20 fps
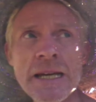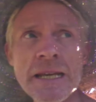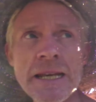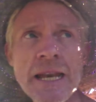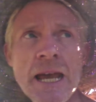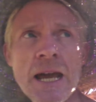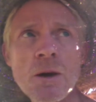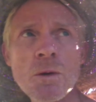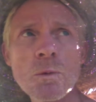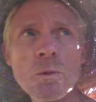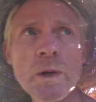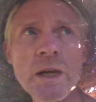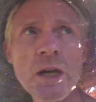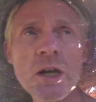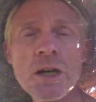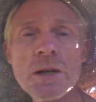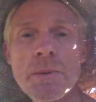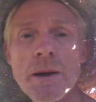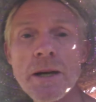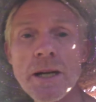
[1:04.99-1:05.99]
Now, we
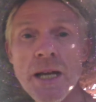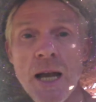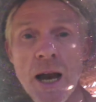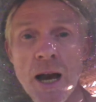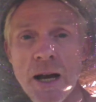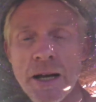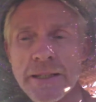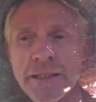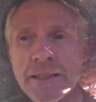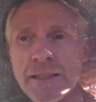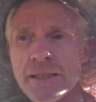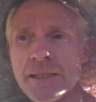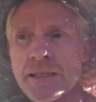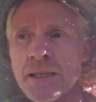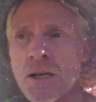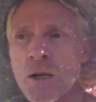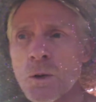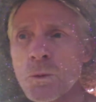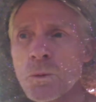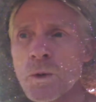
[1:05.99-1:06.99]
heard about Kardis,
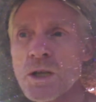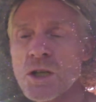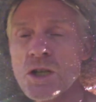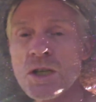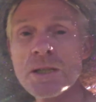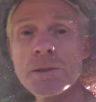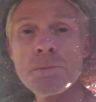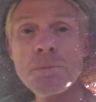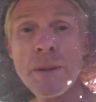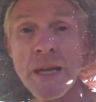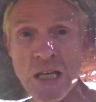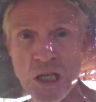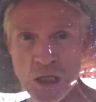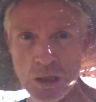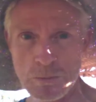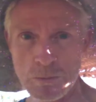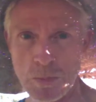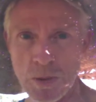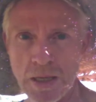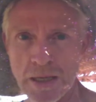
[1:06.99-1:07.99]
which is
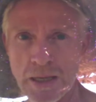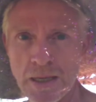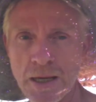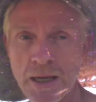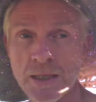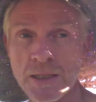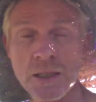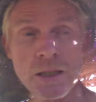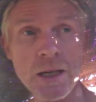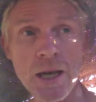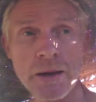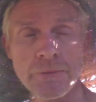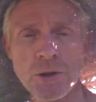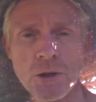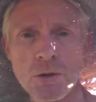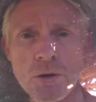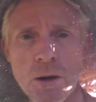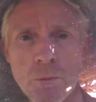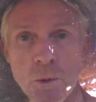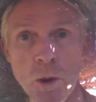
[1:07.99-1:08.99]
pigeon pea as a cover
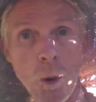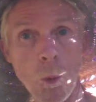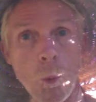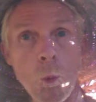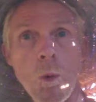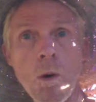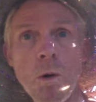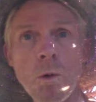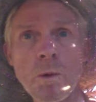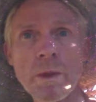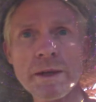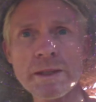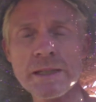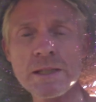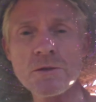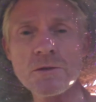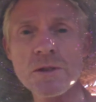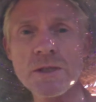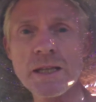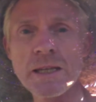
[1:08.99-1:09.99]
crop. I thought, whoa, that's
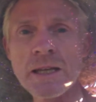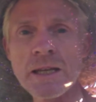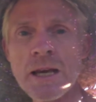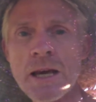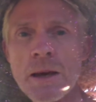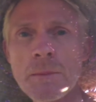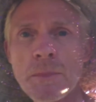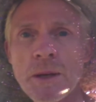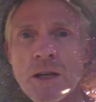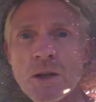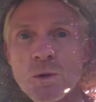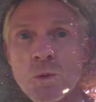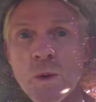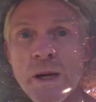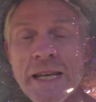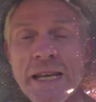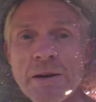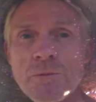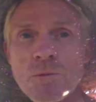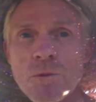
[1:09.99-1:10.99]
interesting, because
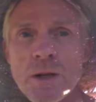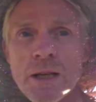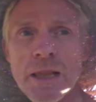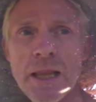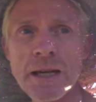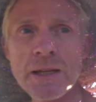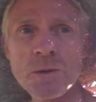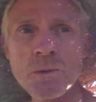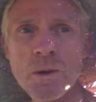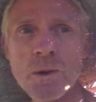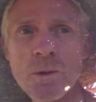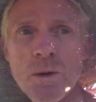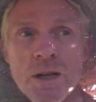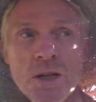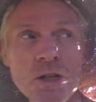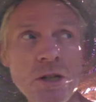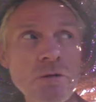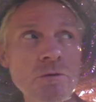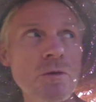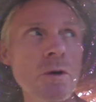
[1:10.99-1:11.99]
we didn't realize we were
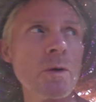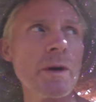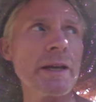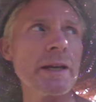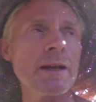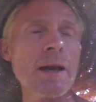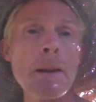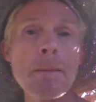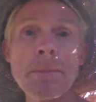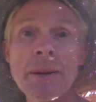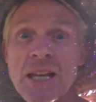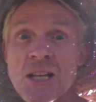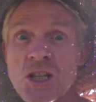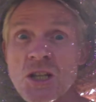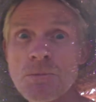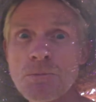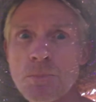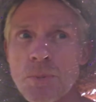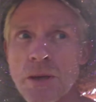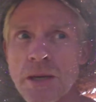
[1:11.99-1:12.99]
actually growing
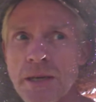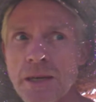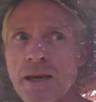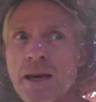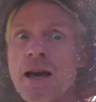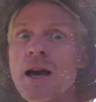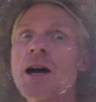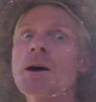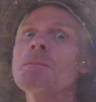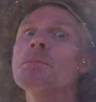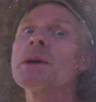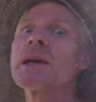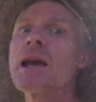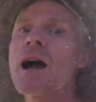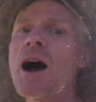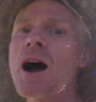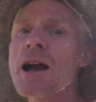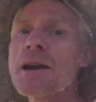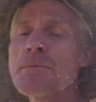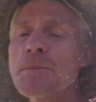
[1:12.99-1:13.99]
pigeon pea
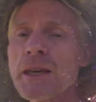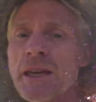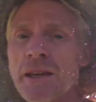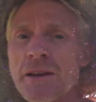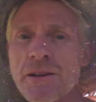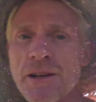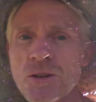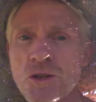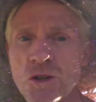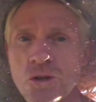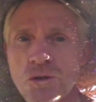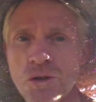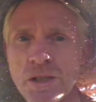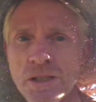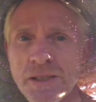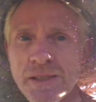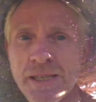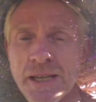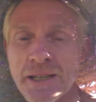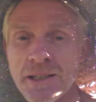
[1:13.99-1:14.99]
behind me here, and I'll show you in
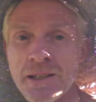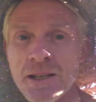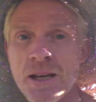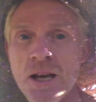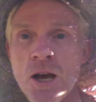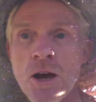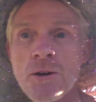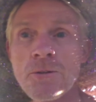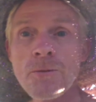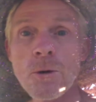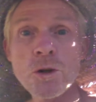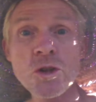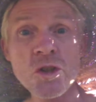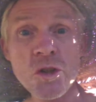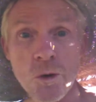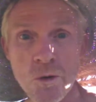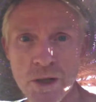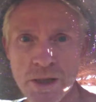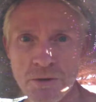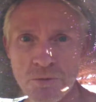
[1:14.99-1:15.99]
a second, for
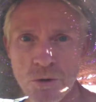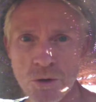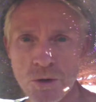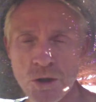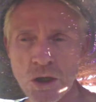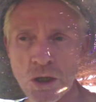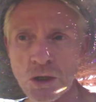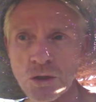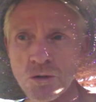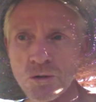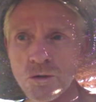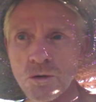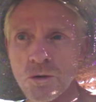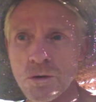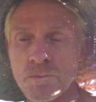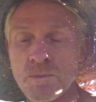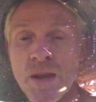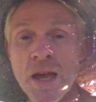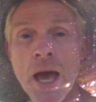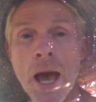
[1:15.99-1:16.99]
soil erosion
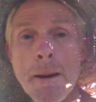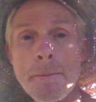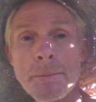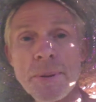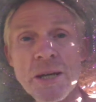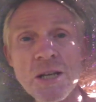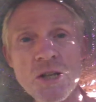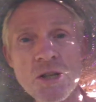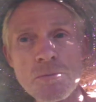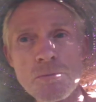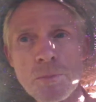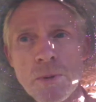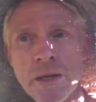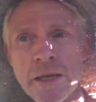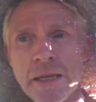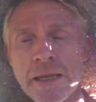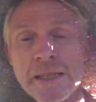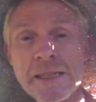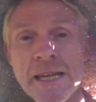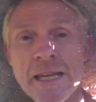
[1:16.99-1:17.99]
control. And pigeon
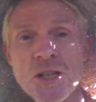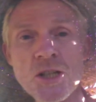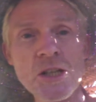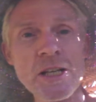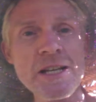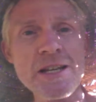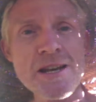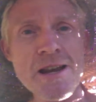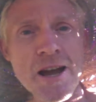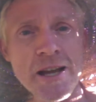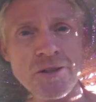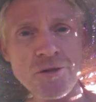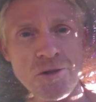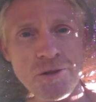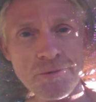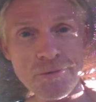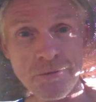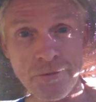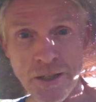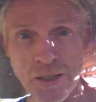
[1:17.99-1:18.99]
pea is actually a
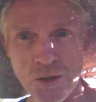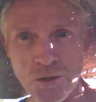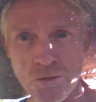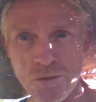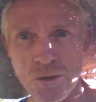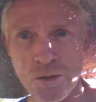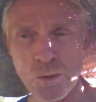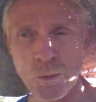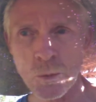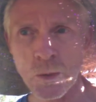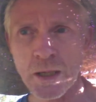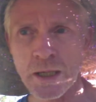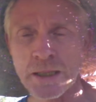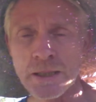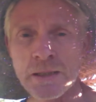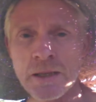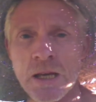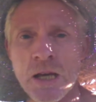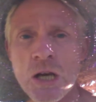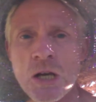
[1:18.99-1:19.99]
nitrogen fixer as
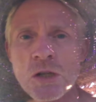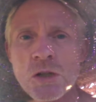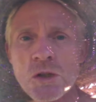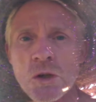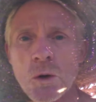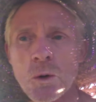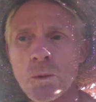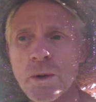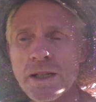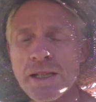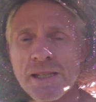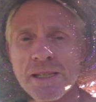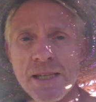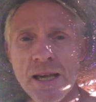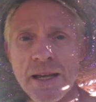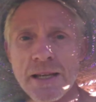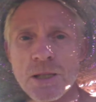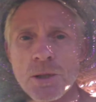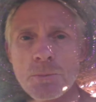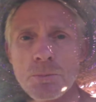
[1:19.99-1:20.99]
well. So we
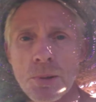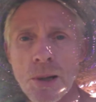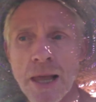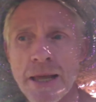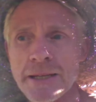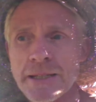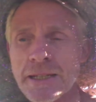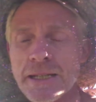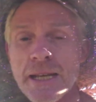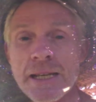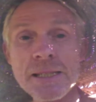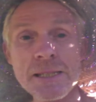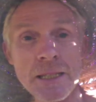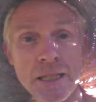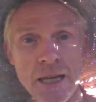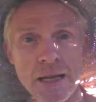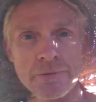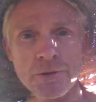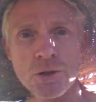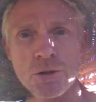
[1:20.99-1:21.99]
decided to plant it as a
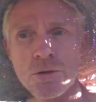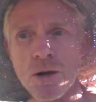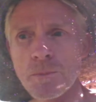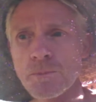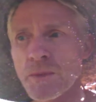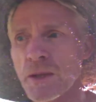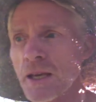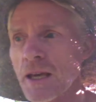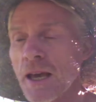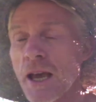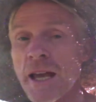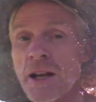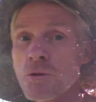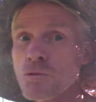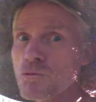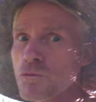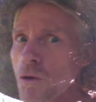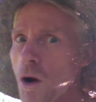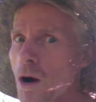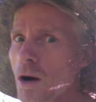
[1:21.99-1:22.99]
cover crop in a
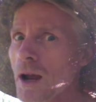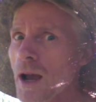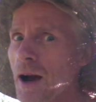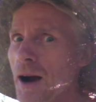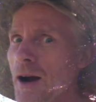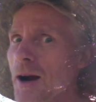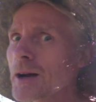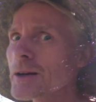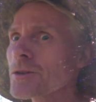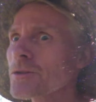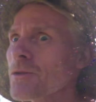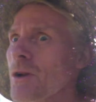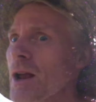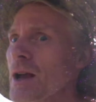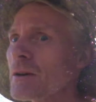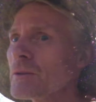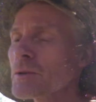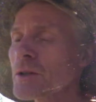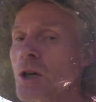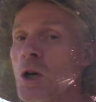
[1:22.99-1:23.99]
rock hard
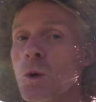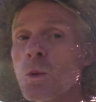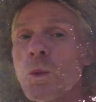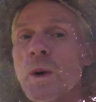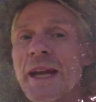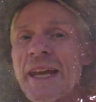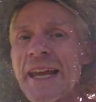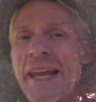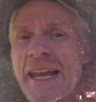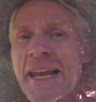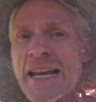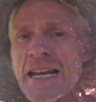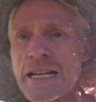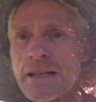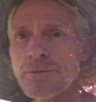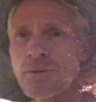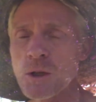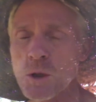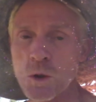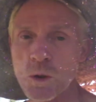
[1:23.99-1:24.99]
ground. We
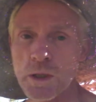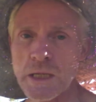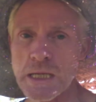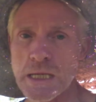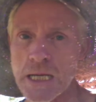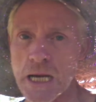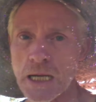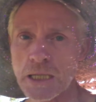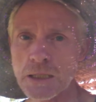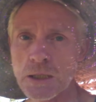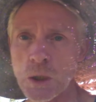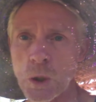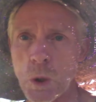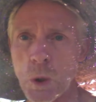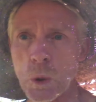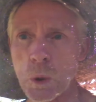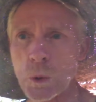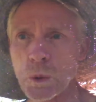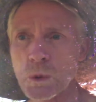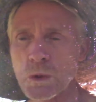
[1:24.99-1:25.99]
individually dug the
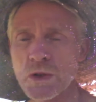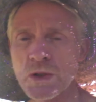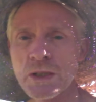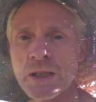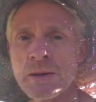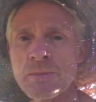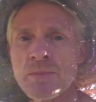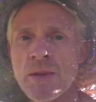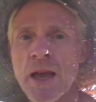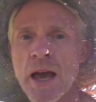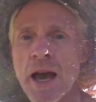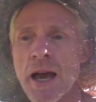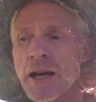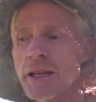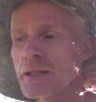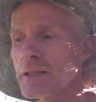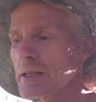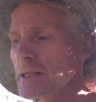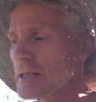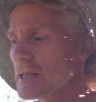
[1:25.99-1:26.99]
holes
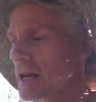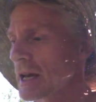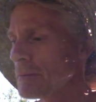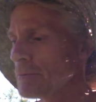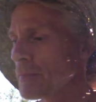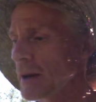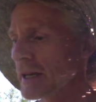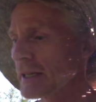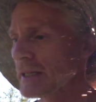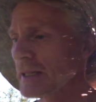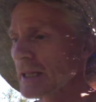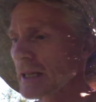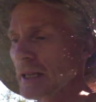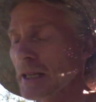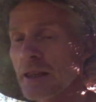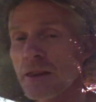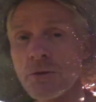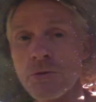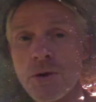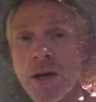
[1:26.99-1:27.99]
and uh,
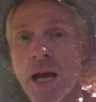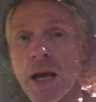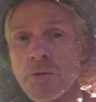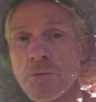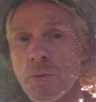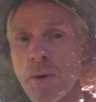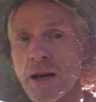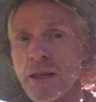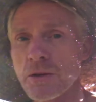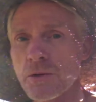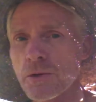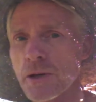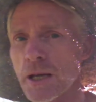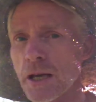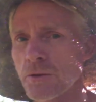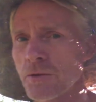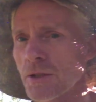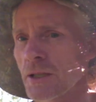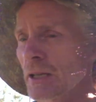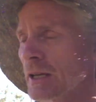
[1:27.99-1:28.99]
basically 300 by
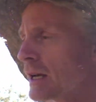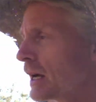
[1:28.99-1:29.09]
300.